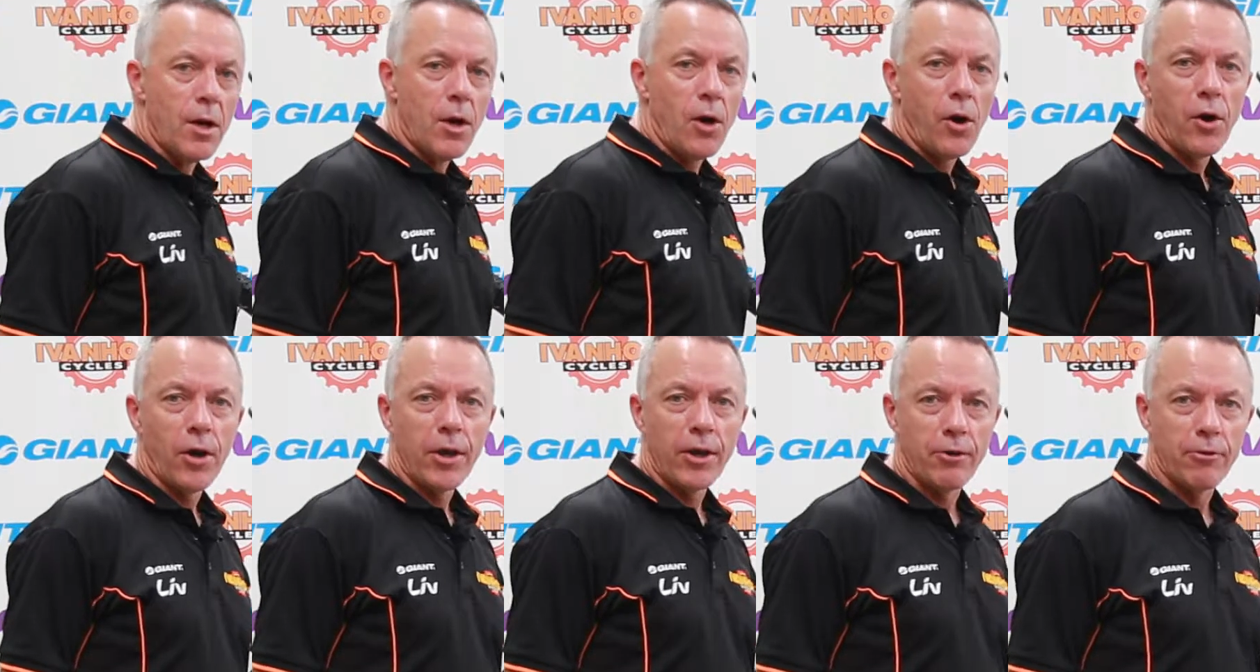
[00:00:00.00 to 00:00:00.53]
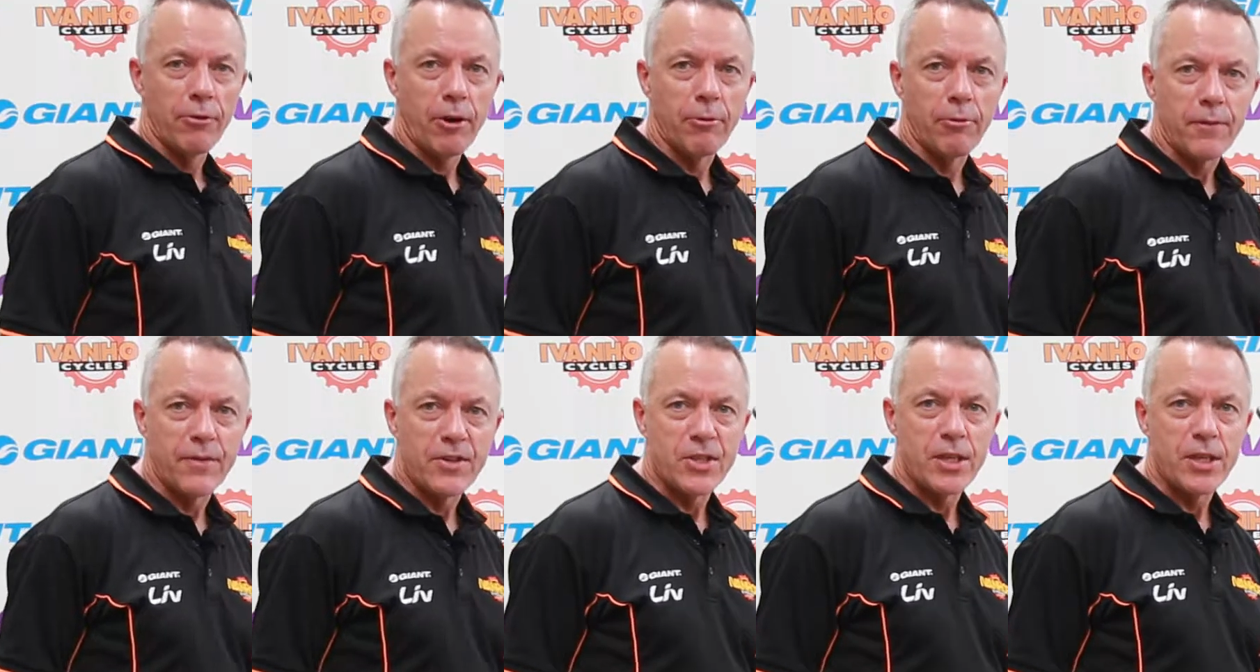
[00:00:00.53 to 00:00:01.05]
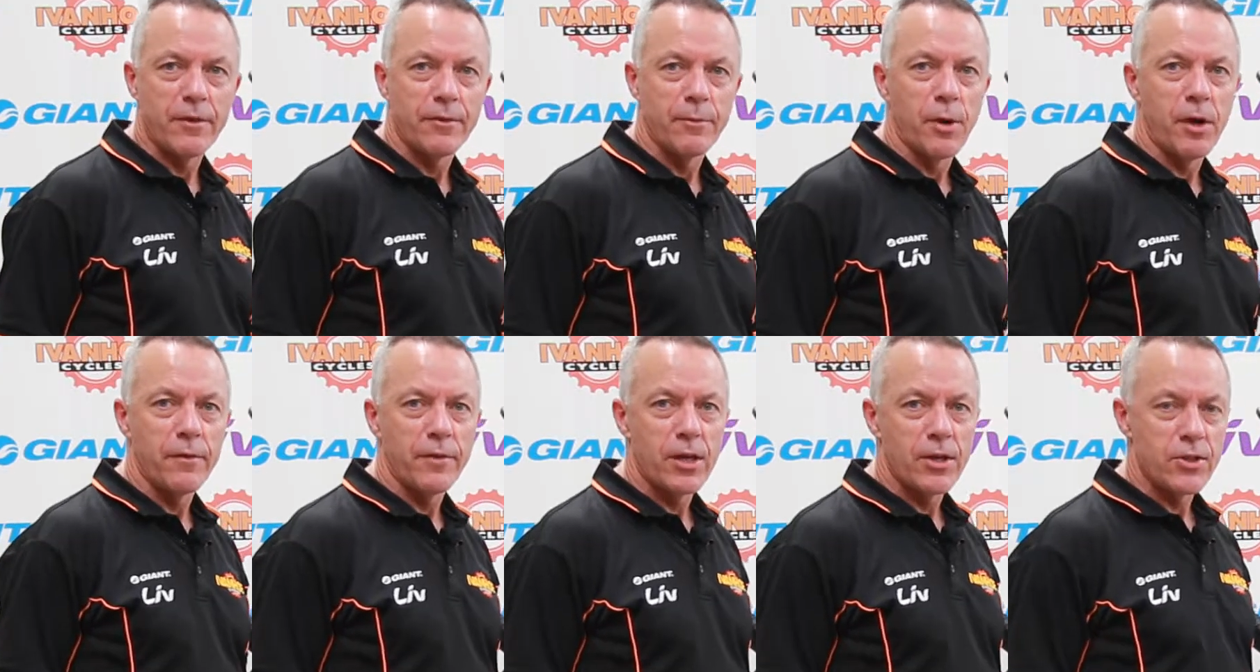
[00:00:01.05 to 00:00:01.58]
Hi, Greg Griffiths here from
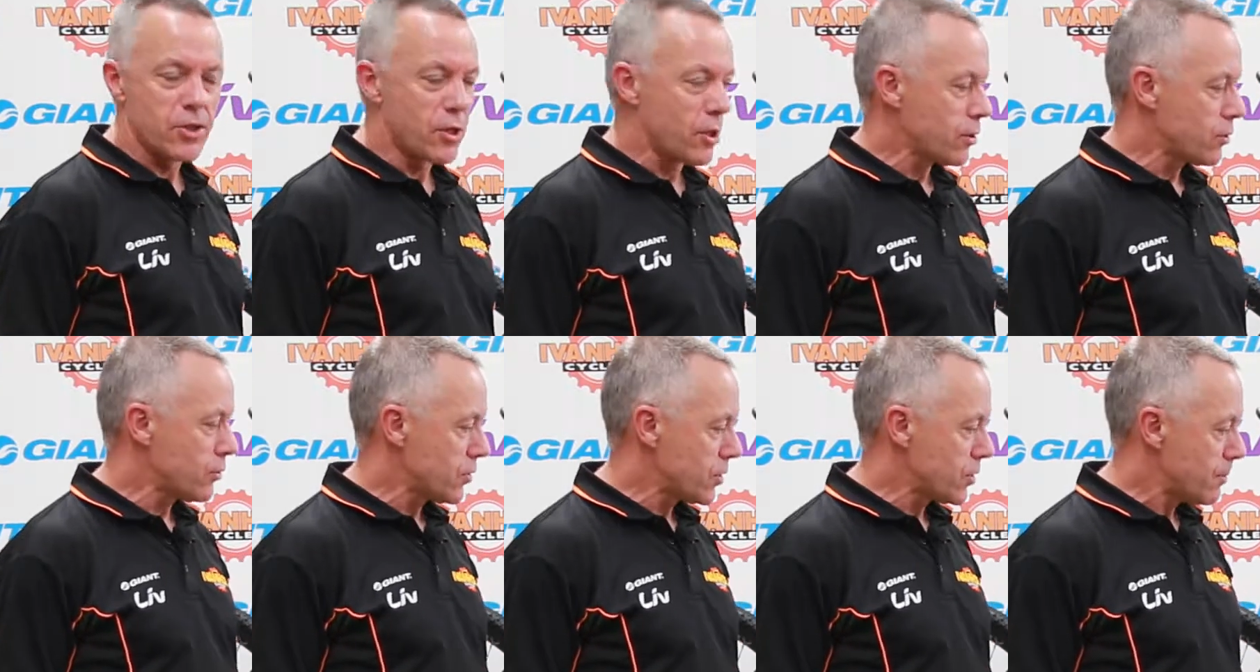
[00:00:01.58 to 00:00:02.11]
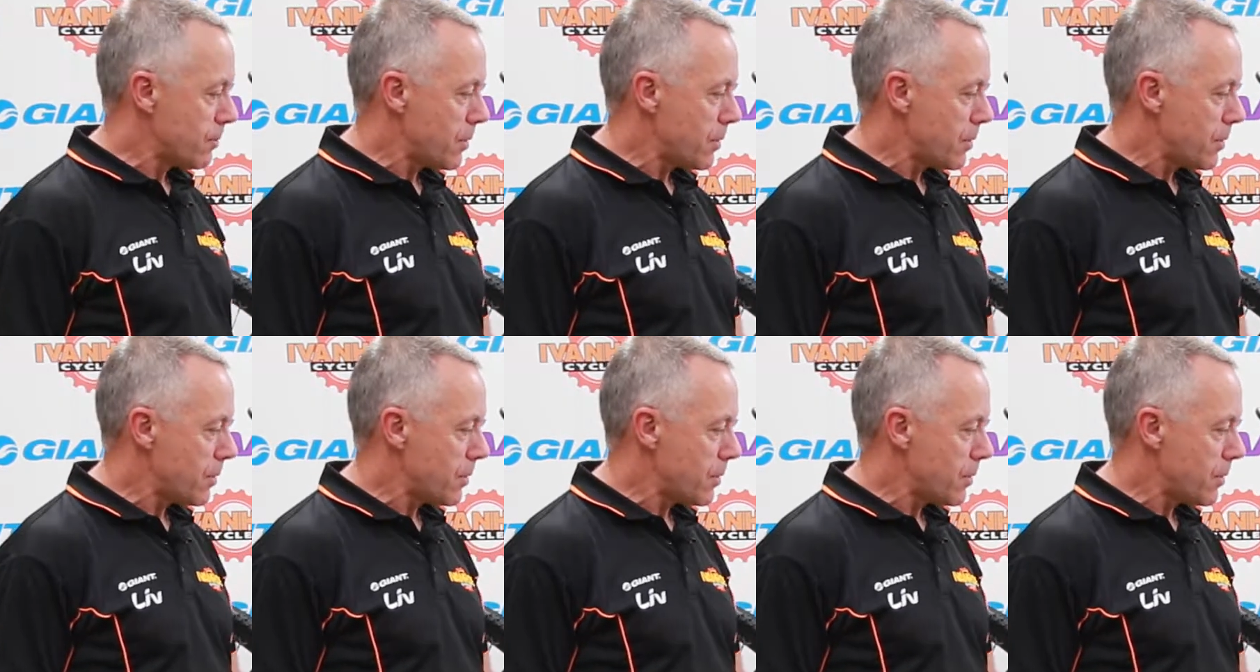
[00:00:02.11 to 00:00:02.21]
Ivanhoe Cycles.